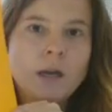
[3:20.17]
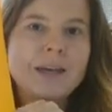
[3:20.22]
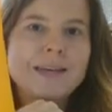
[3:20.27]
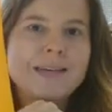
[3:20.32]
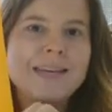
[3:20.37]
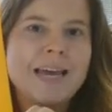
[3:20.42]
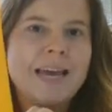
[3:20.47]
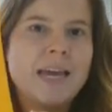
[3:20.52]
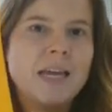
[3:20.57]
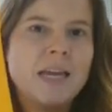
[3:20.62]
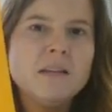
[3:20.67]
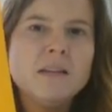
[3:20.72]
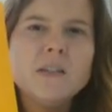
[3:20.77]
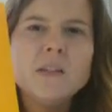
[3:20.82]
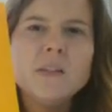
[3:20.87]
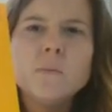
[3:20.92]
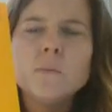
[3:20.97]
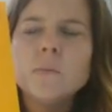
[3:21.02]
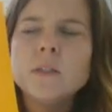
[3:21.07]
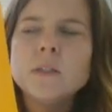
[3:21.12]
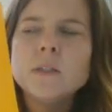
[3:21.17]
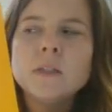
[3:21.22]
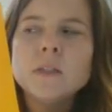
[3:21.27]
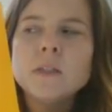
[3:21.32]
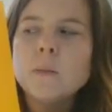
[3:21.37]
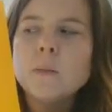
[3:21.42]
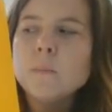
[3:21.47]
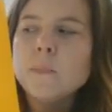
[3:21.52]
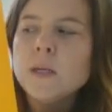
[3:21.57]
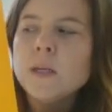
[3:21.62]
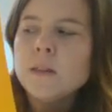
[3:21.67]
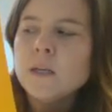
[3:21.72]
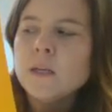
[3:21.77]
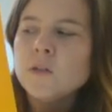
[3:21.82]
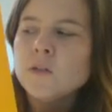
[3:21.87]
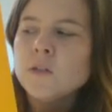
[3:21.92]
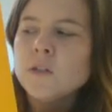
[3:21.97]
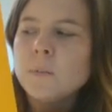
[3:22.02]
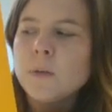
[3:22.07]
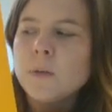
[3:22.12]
Again, this is something they should